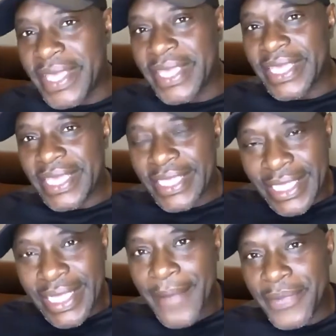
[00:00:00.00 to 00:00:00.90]
come
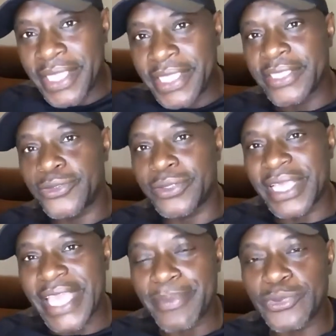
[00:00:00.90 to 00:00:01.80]

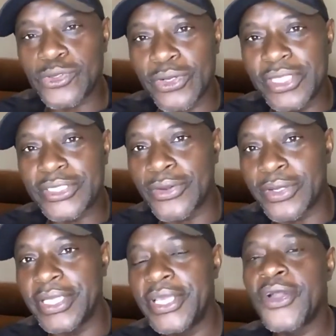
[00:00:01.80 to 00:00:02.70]
into the game
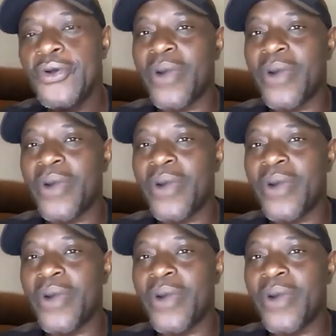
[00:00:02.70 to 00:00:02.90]
slowly.